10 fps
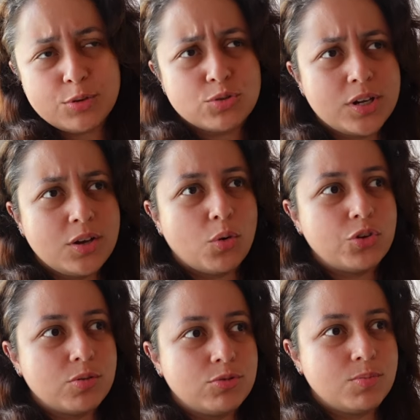It was really
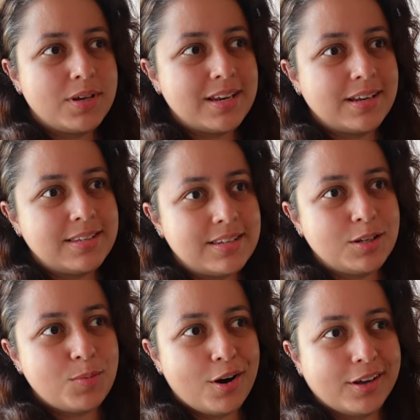awesome to be in a
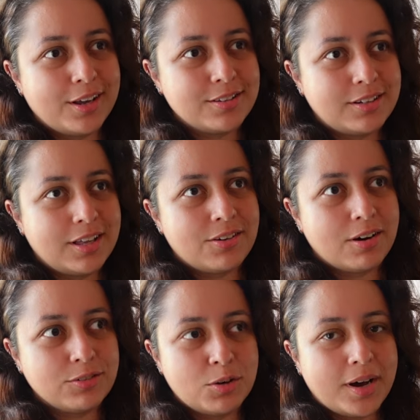Disney park again together
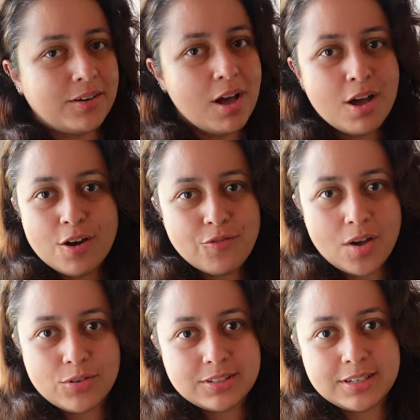after about
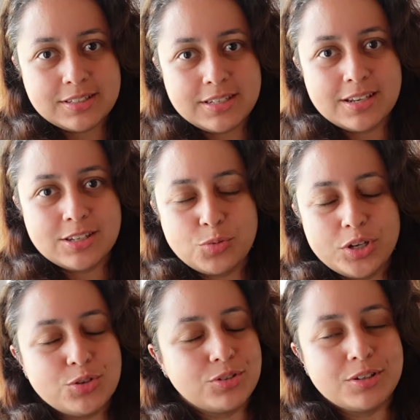five or six years is
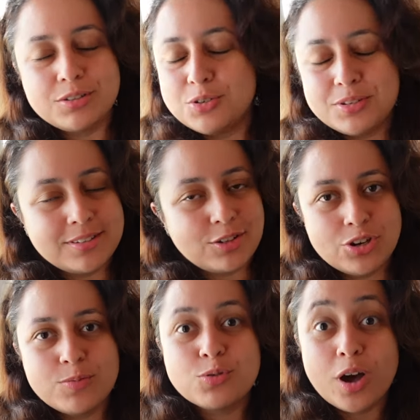we used to do Disney
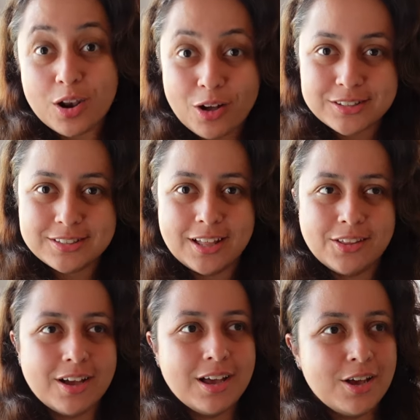trips quite a lot
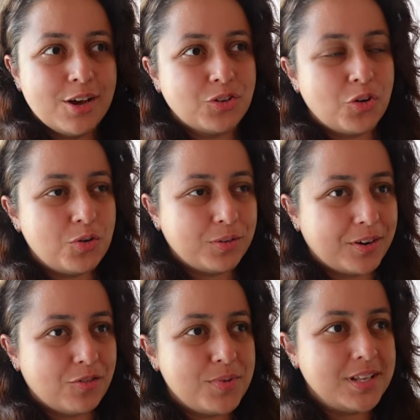together. So
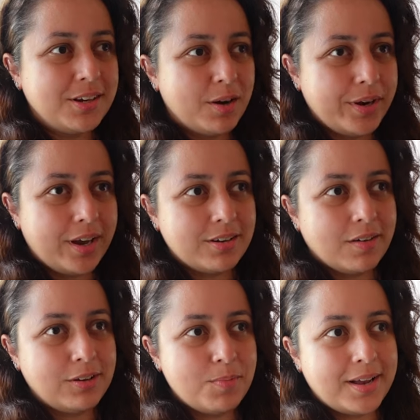kind of meeting up again
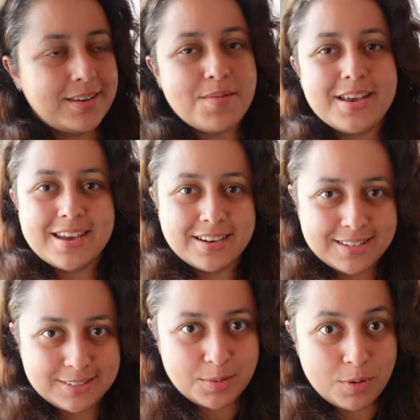after the pandemic in a
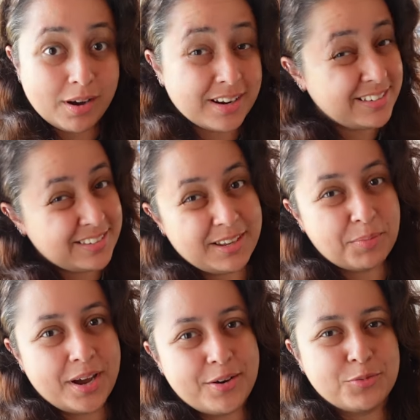Disney park and in
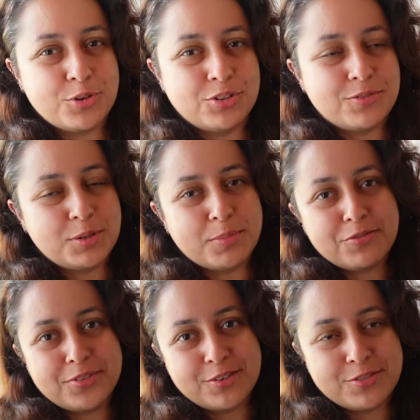Disneyland Paris, which is obviously my
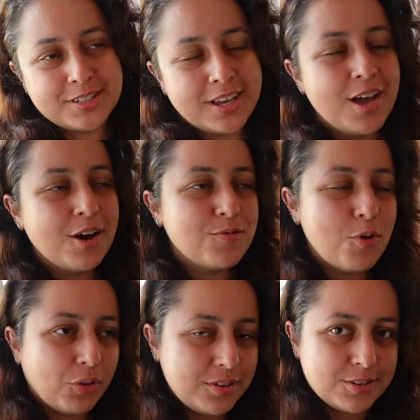favorite of
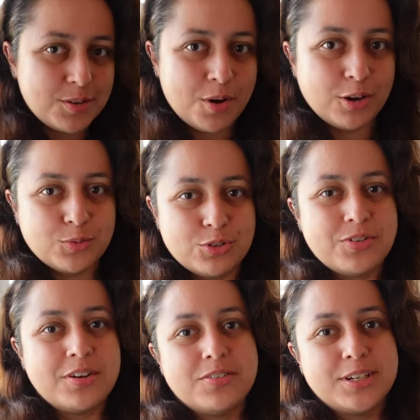all the Disney parks, was
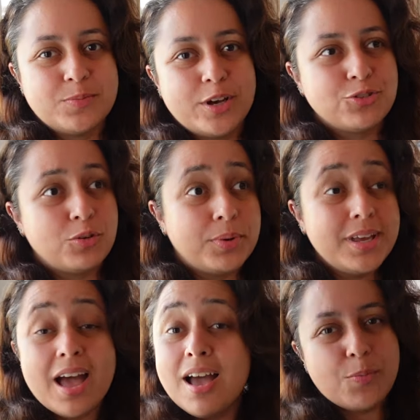very, very special. But
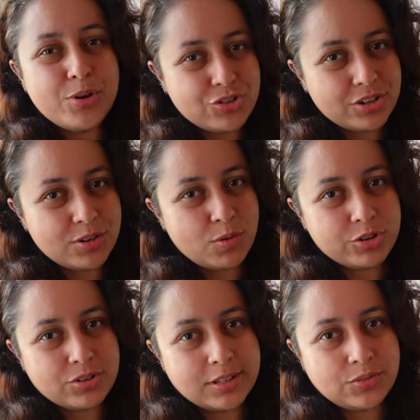yeah, I appreciate you for
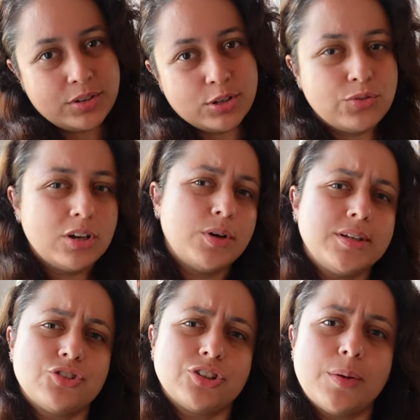watching this video. Follow me on
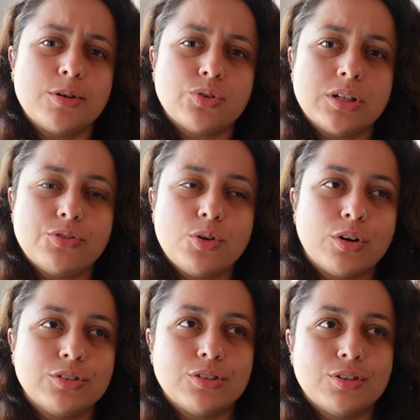Instagram as well if you
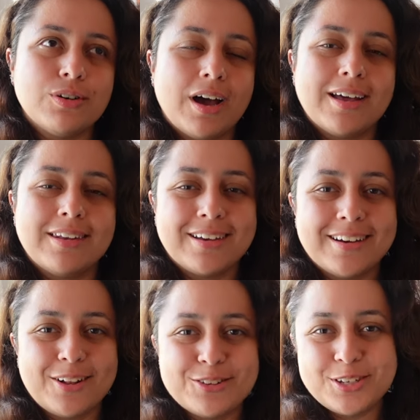want to, and
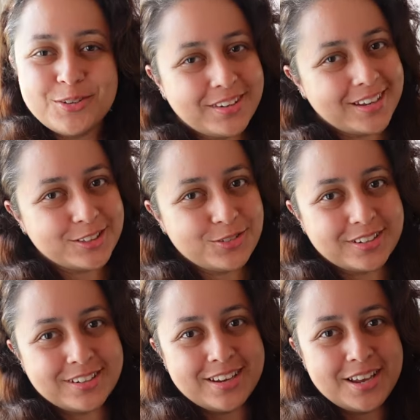uh, I'll see you in the next
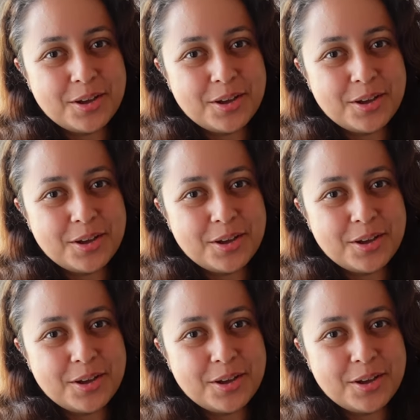one.